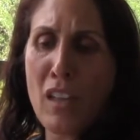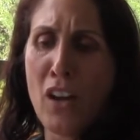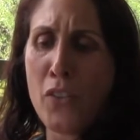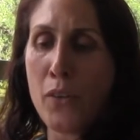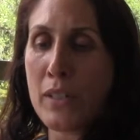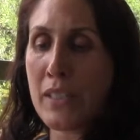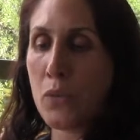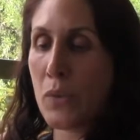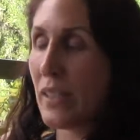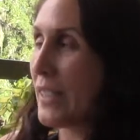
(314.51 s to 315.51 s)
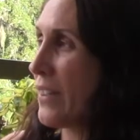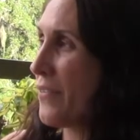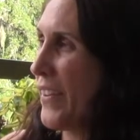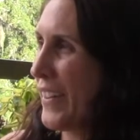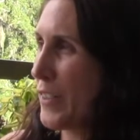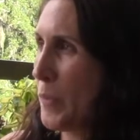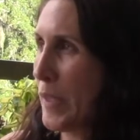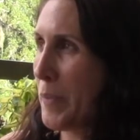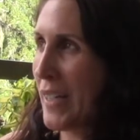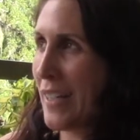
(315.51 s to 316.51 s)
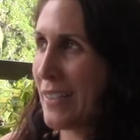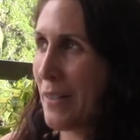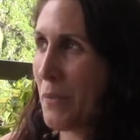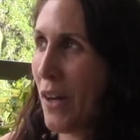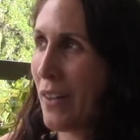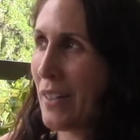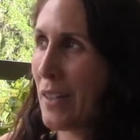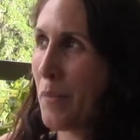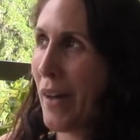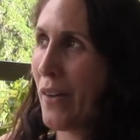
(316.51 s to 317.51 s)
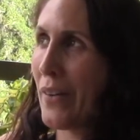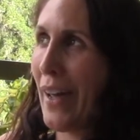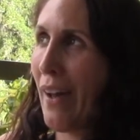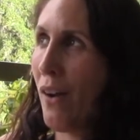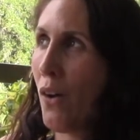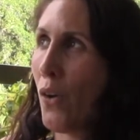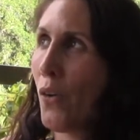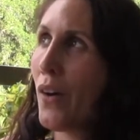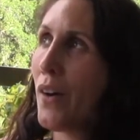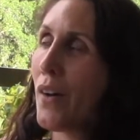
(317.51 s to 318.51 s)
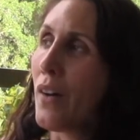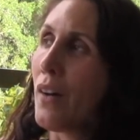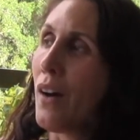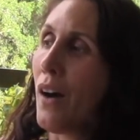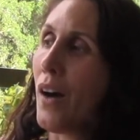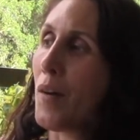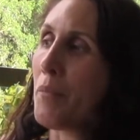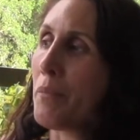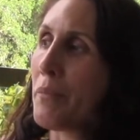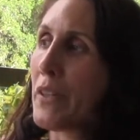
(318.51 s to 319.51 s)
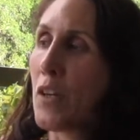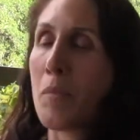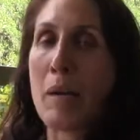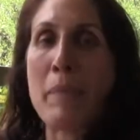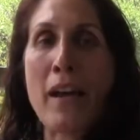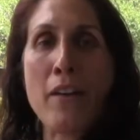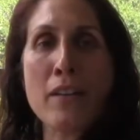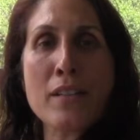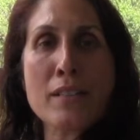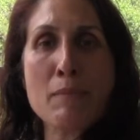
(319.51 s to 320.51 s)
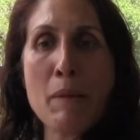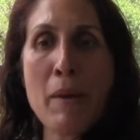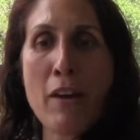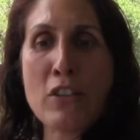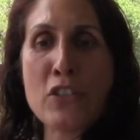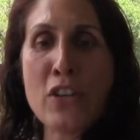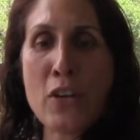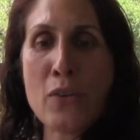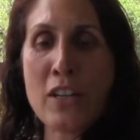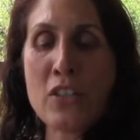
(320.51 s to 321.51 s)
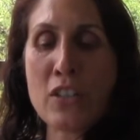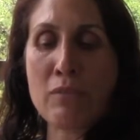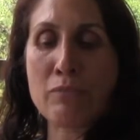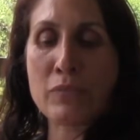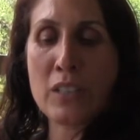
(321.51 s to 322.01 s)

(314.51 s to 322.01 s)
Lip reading: although it didn't really affect me, because I'm talking about how, my parents and my parents' generation,